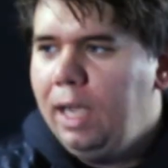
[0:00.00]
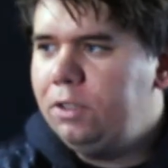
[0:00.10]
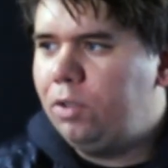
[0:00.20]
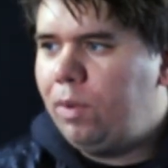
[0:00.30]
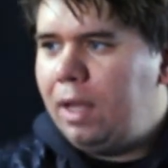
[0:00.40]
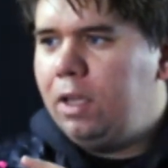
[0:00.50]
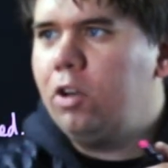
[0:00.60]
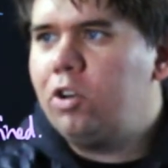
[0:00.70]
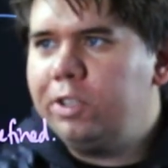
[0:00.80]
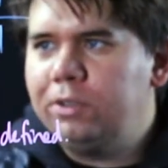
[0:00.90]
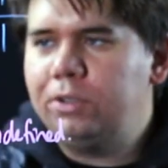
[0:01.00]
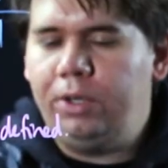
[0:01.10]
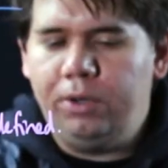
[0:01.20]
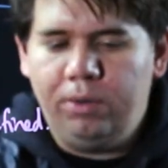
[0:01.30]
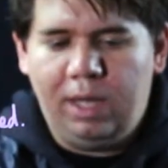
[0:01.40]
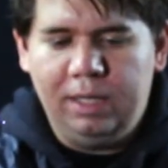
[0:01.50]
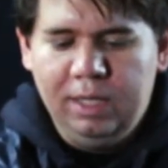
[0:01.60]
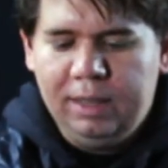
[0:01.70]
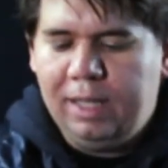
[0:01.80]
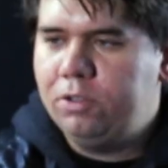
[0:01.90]
And so that alerts you
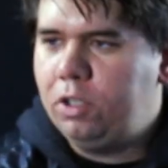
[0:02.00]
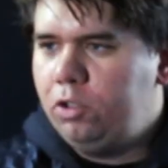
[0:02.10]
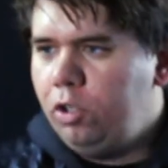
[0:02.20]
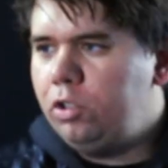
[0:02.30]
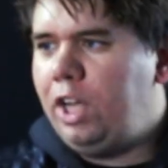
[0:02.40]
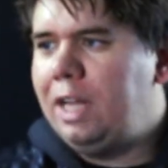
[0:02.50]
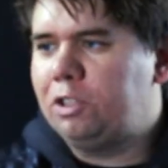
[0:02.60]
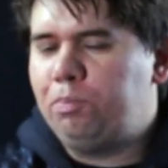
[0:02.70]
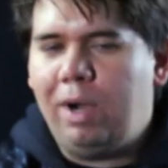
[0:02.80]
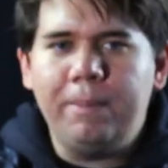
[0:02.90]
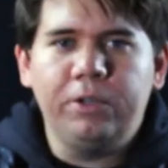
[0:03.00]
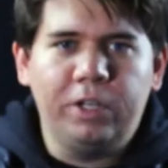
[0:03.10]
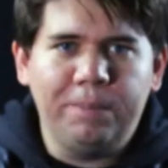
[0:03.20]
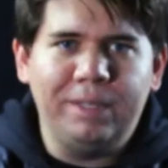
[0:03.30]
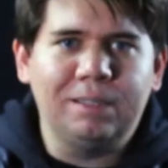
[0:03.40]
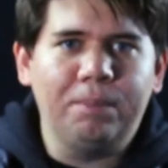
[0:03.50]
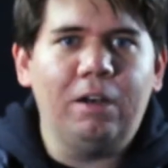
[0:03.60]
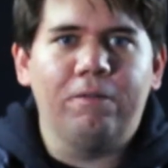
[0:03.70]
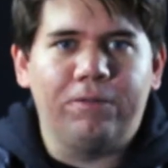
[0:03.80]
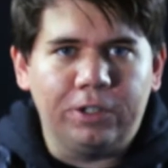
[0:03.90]
that there's a good chance there's probably going to be some
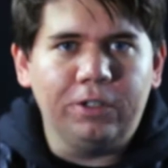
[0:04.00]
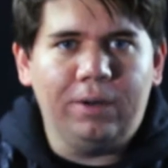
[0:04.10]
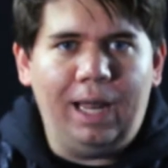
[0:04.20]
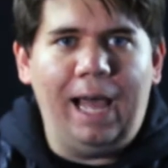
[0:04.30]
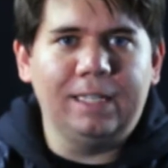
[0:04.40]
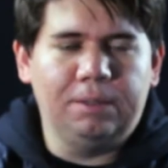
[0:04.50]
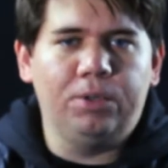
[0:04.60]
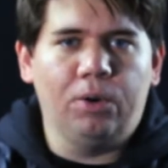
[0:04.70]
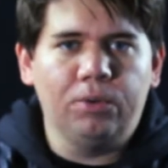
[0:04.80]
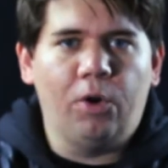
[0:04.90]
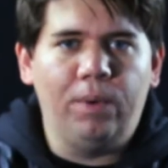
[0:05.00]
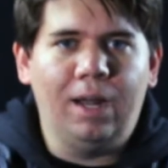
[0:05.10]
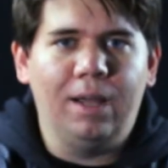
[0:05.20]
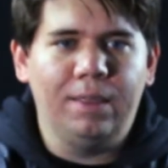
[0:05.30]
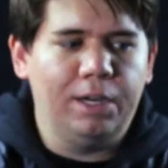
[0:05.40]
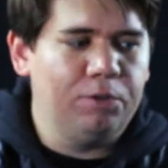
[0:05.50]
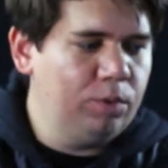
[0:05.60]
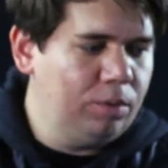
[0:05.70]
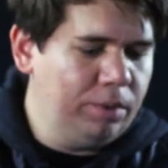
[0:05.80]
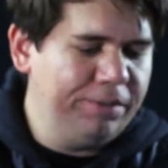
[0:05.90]
kind of vertical asymptote going on there. And
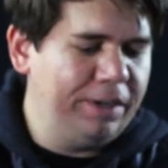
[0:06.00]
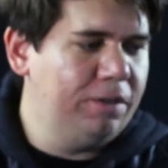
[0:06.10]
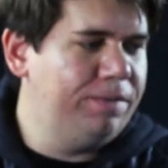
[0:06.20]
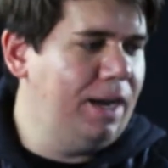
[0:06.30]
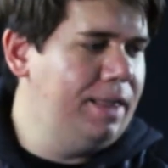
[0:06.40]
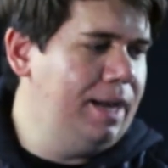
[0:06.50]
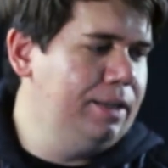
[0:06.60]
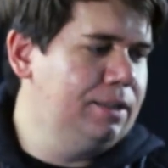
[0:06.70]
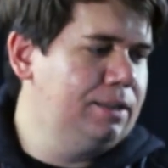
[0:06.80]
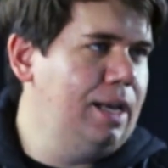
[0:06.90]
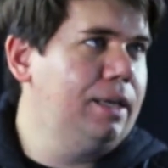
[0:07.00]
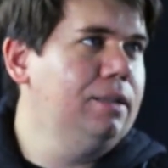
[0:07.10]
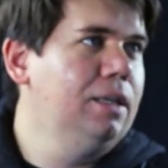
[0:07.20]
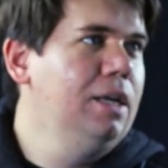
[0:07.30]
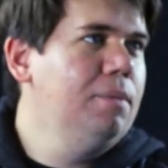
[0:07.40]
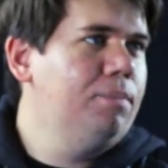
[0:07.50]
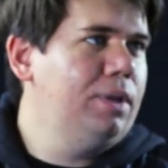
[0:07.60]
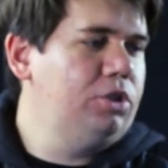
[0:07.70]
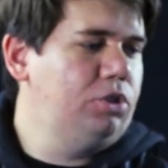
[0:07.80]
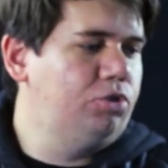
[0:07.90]
we'll verify that in a second. But
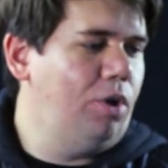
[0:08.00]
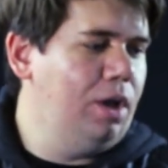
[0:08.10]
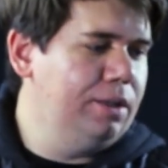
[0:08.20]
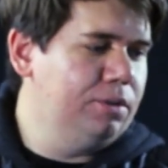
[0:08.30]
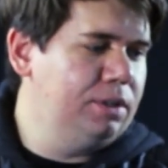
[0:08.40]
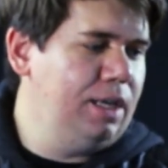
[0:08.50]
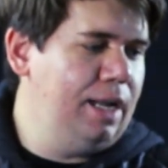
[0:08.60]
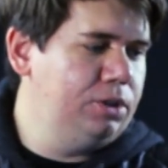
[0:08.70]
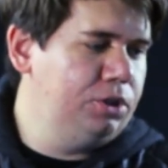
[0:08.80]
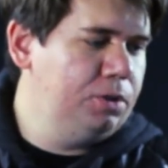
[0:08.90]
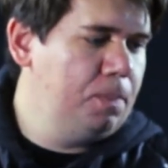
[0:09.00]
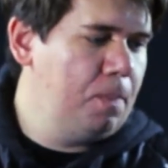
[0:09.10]
let's just draw a little sketch